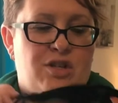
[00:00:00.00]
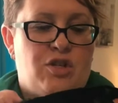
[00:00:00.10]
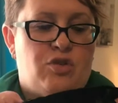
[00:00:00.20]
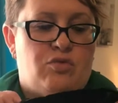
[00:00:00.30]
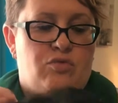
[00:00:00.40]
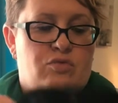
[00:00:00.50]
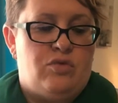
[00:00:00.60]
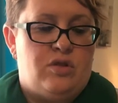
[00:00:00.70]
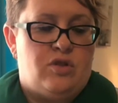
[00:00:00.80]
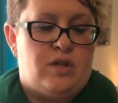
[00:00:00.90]
and
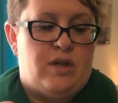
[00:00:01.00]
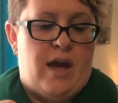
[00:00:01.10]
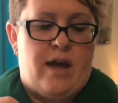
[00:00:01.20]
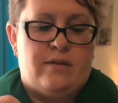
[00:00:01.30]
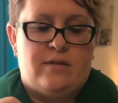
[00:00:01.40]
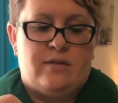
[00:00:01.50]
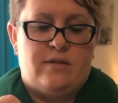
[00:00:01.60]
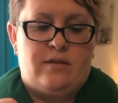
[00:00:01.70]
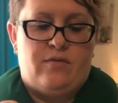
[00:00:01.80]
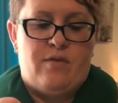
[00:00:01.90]
use. She has
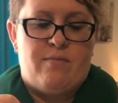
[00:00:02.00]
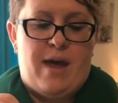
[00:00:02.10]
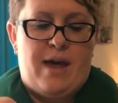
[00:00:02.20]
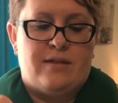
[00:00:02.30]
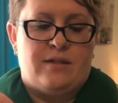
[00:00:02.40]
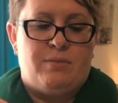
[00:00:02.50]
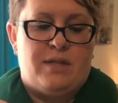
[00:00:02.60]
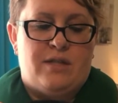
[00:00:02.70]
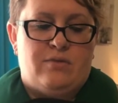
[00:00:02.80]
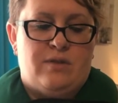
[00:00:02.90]
different masks,
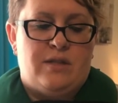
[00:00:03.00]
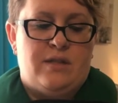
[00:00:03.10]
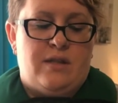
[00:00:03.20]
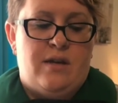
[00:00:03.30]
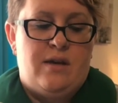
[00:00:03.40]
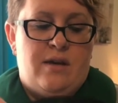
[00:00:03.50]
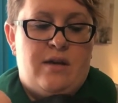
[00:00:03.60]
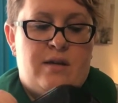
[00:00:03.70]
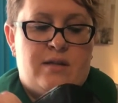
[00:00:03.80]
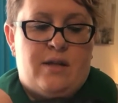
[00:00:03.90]
but this one
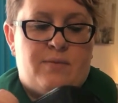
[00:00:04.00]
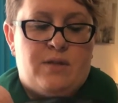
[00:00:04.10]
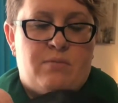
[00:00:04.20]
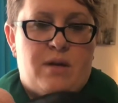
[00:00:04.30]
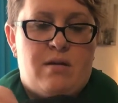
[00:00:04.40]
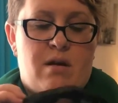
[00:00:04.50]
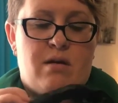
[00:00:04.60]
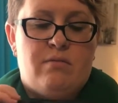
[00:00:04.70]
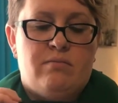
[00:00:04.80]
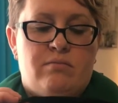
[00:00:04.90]
seems to be
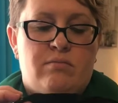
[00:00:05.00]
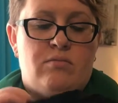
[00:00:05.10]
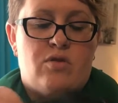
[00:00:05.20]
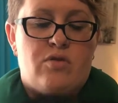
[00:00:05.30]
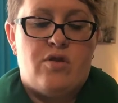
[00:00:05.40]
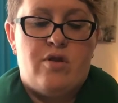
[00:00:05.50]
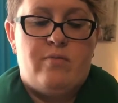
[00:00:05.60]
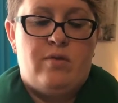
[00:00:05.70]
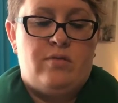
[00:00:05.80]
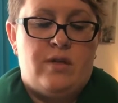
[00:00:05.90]
uh, more
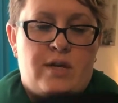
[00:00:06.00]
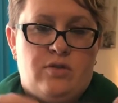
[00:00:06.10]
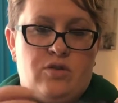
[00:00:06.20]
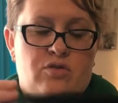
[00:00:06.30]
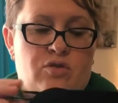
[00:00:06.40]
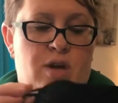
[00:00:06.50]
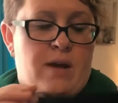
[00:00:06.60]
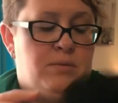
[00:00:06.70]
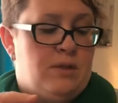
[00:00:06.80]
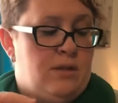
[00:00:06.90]
durable, has two
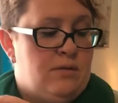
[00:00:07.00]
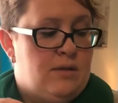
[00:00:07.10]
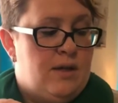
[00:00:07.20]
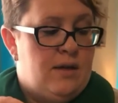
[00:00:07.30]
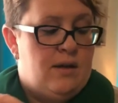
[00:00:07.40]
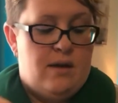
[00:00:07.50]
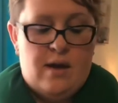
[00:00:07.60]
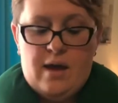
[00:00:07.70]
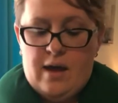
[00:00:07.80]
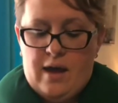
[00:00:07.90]
straps.
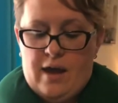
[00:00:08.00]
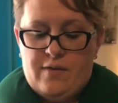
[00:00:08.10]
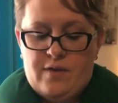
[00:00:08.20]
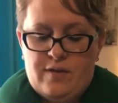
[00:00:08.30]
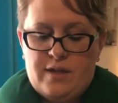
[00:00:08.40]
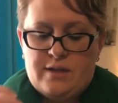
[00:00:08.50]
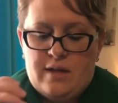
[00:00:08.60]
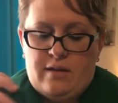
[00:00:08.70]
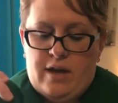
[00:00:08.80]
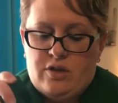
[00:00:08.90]
And then
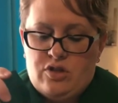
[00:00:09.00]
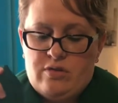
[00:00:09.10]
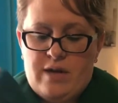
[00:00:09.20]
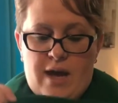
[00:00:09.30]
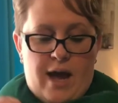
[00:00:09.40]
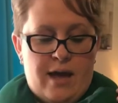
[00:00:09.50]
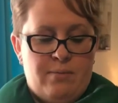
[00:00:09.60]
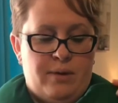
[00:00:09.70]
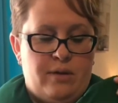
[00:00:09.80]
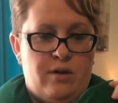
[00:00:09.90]
this luxury
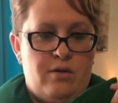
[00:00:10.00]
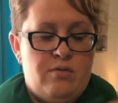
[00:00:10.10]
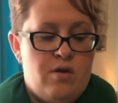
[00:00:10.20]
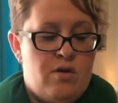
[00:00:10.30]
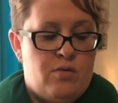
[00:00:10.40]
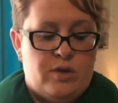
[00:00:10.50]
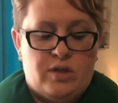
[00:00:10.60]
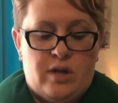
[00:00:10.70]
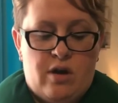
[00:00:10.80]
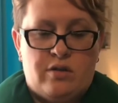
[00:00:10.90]
eye pillow,
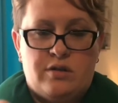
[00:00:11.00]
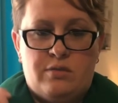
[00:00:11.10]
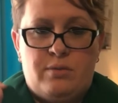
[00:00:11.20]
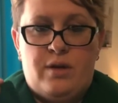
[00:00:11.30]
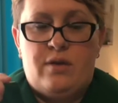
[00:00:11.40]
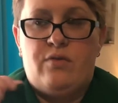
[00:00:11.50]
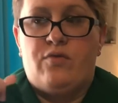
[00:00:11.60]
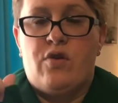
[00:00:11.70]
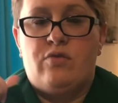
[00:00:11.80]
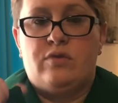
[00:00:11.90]
which can also be
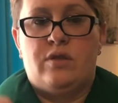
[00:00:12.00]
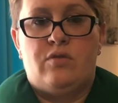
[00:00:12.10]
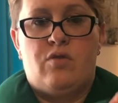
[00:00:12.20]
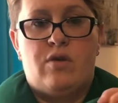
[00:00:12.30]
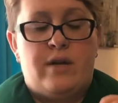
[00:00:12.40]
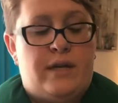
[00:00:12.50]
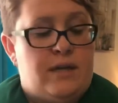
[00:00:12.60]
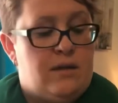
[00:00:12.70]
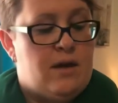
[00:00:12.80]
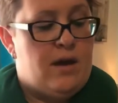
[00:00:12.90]
frozen or
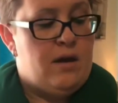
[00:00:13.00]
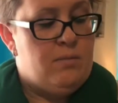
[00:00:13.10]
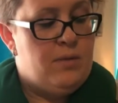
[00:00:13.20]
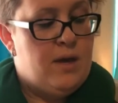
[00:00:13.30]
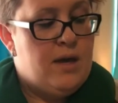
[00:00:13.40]
heated up